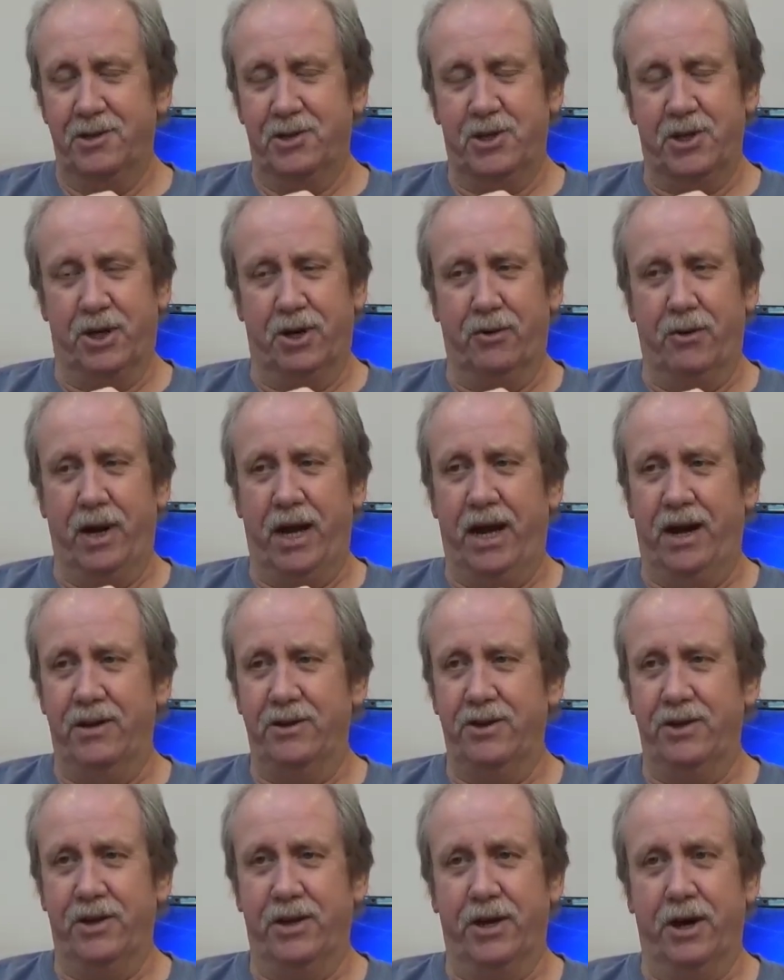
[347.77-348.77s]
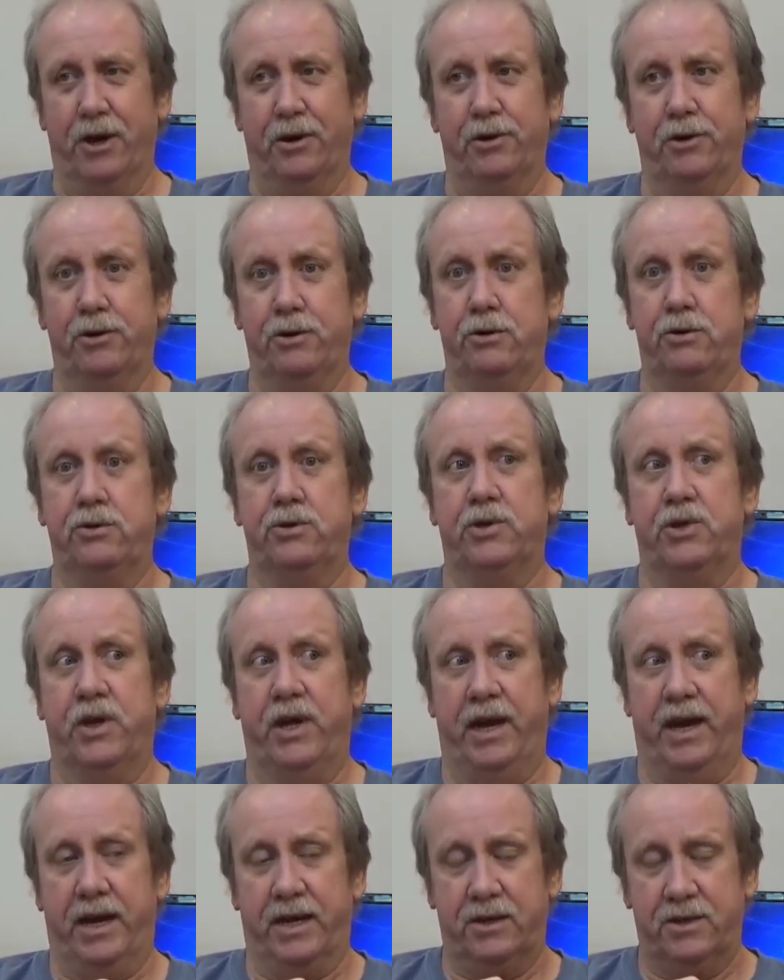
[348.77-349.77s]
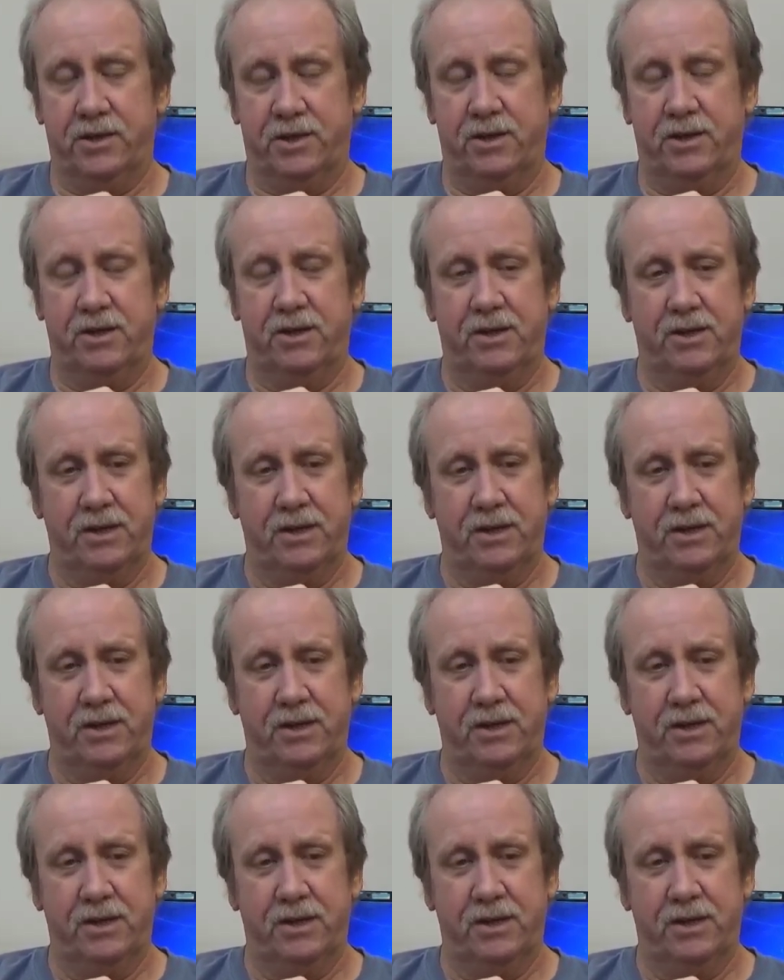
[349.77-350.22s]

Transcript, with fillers: sit around and you go, who's next?